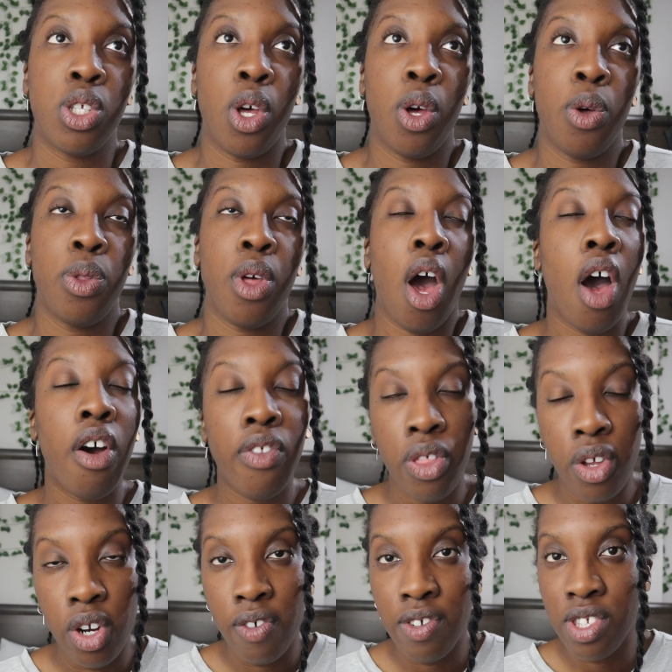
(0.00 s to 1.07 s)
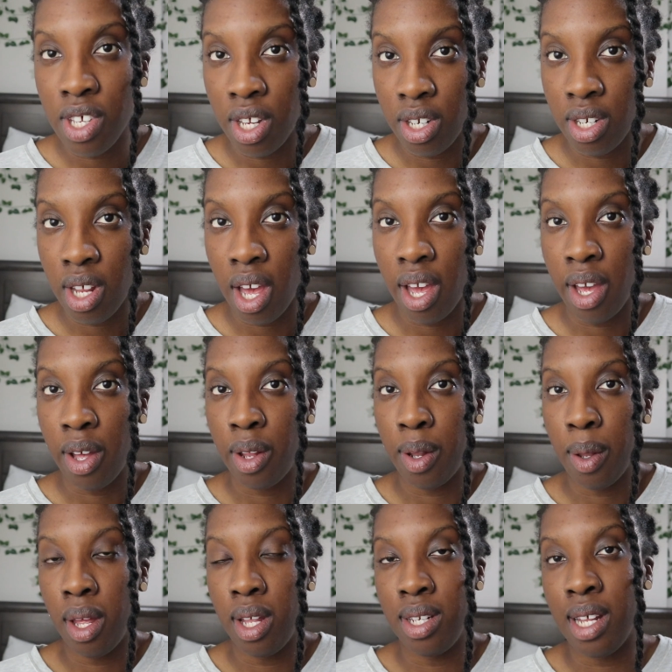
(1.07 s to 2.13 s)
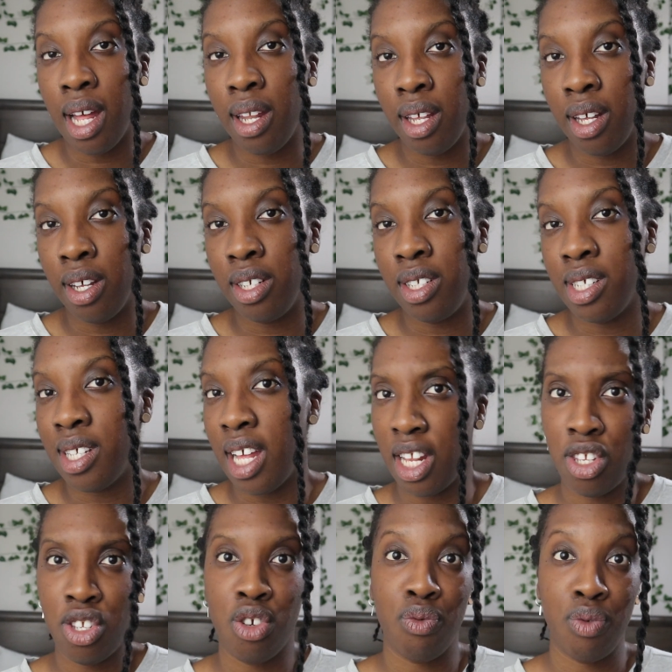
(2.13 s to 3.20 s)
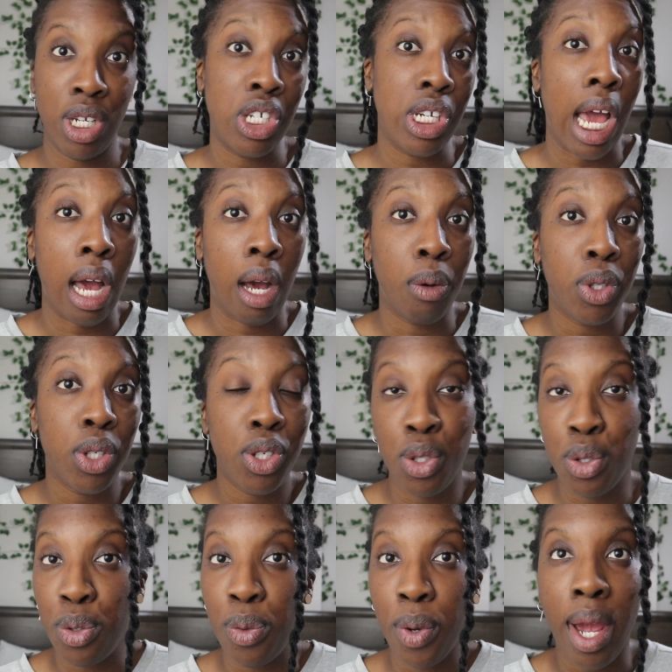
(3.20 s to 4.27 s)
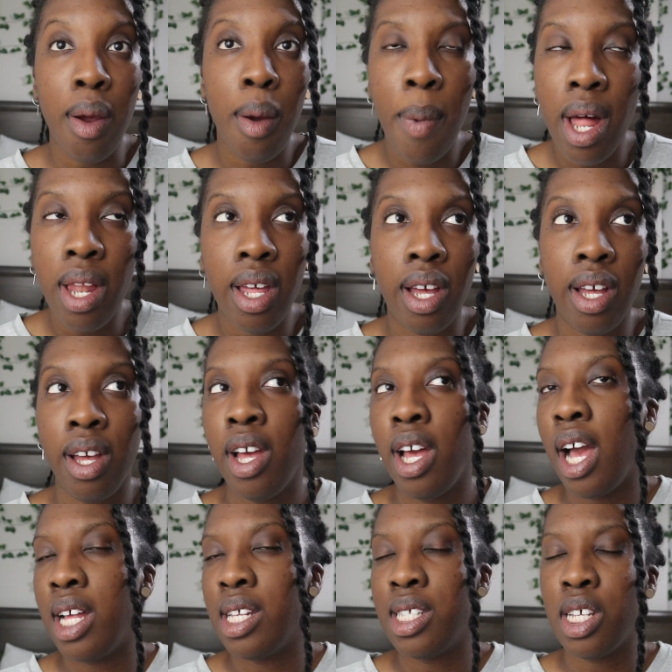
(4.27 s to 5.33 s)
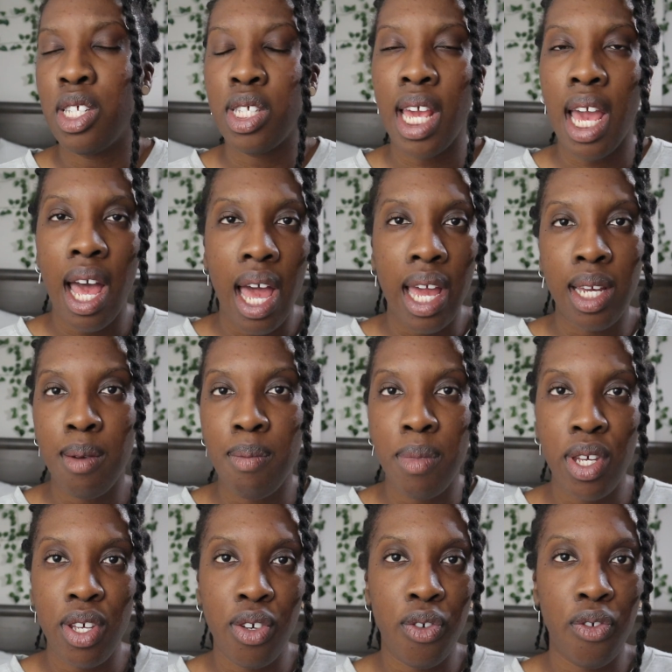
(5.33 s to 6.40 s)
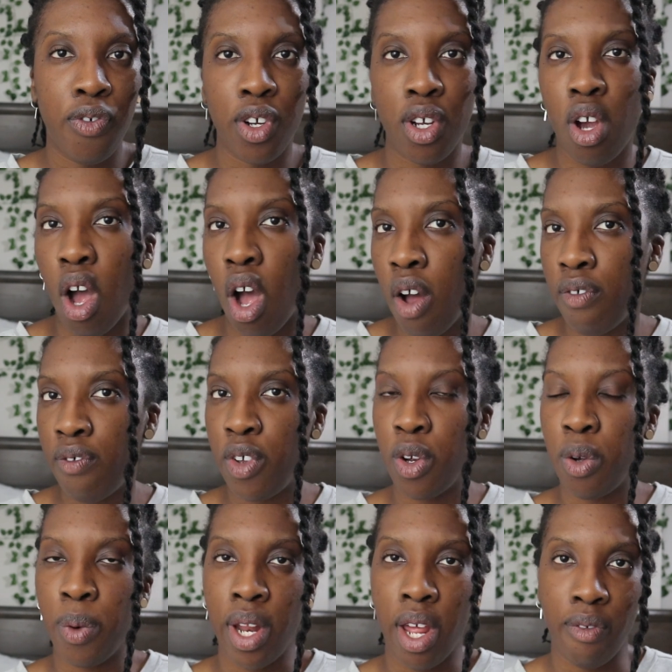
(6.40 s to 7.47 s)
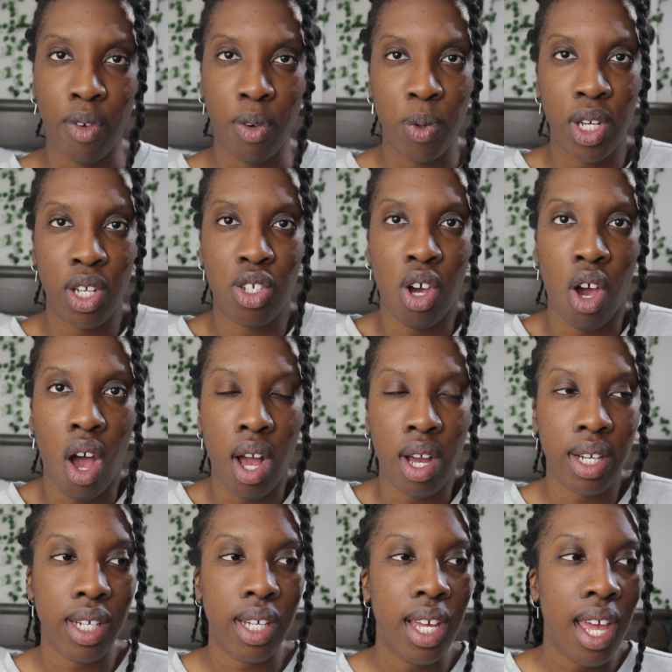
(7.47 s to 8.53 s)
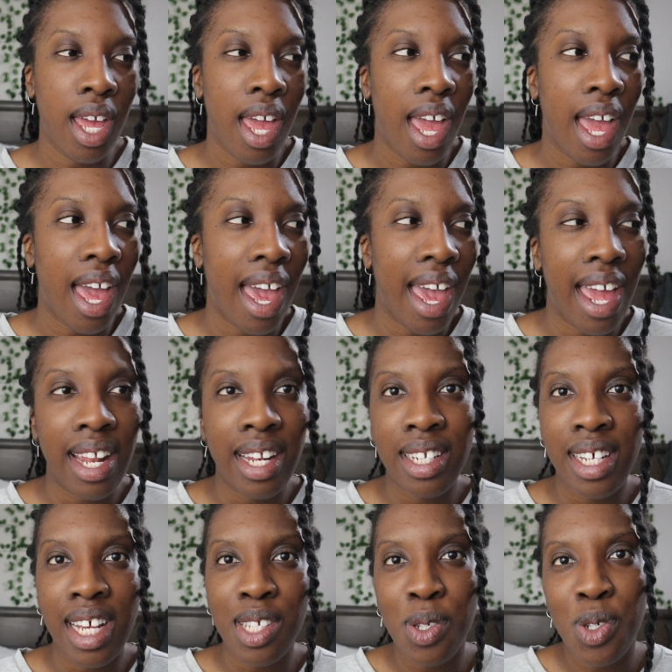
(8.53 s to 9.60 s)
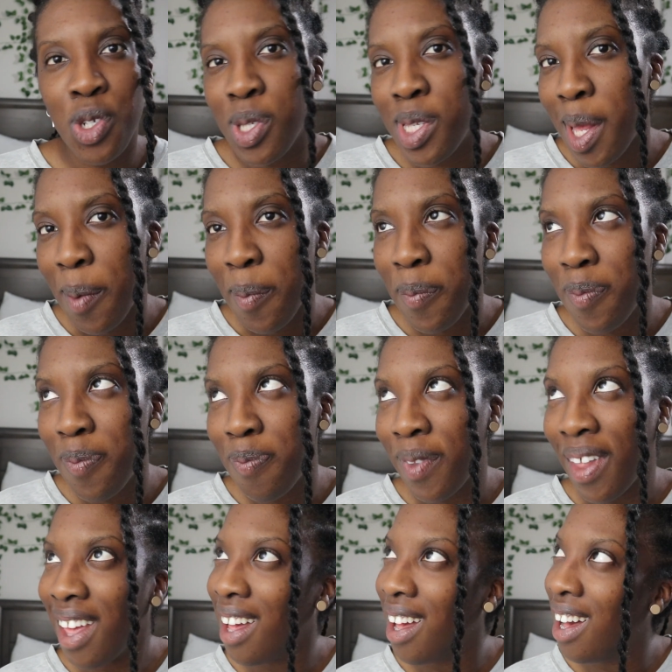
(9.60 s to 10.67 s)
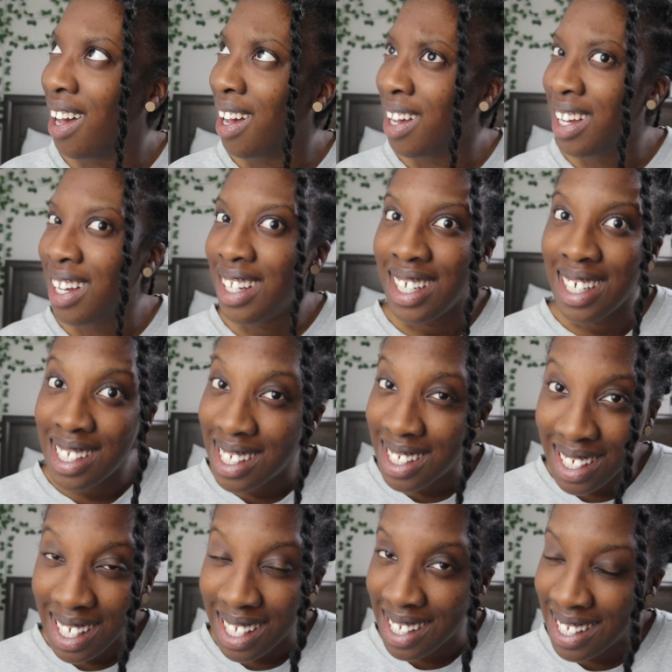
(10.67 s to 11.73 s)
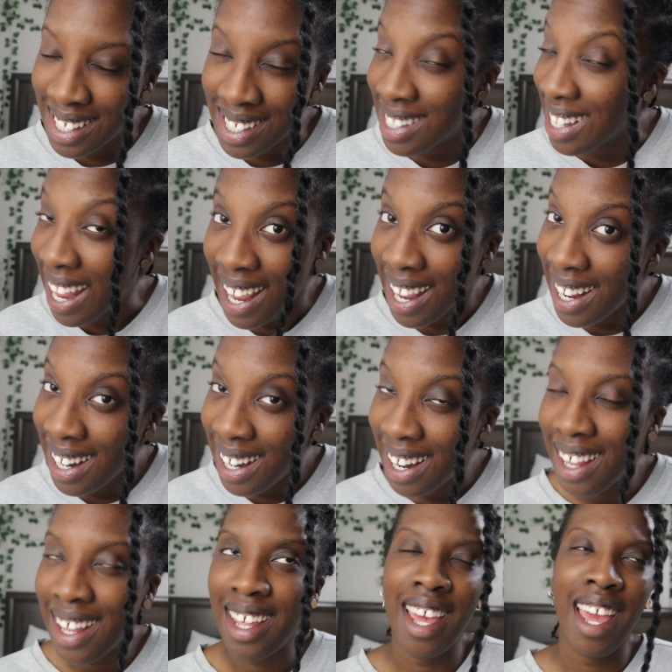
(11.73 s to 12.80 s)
So the author of Sundial, DELLA, decides to reach out to Arabella and says, yeah, I can meet you for coffee or whatever, we could talk. And guess who shows up? It's ZAIN.